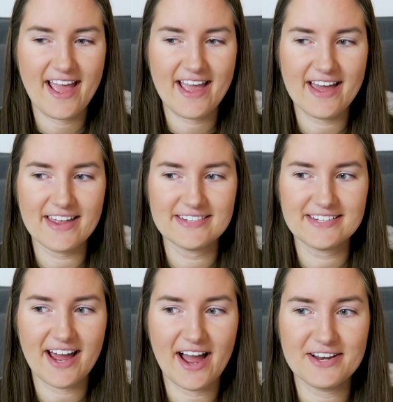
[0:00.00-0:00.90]

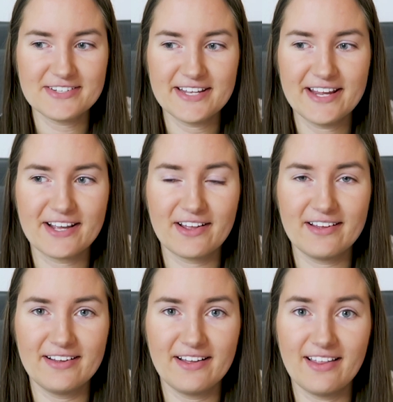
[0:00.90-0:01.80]
and I just like
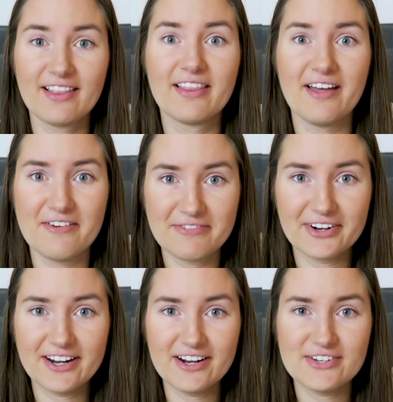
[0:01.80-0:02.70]
love
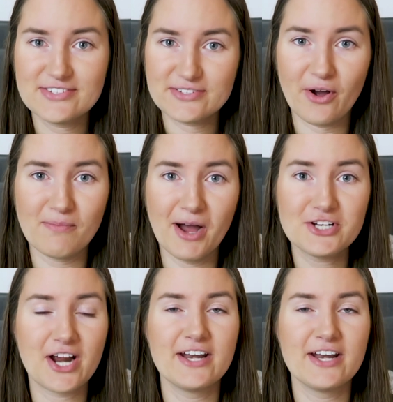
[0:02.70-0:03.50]
her so much.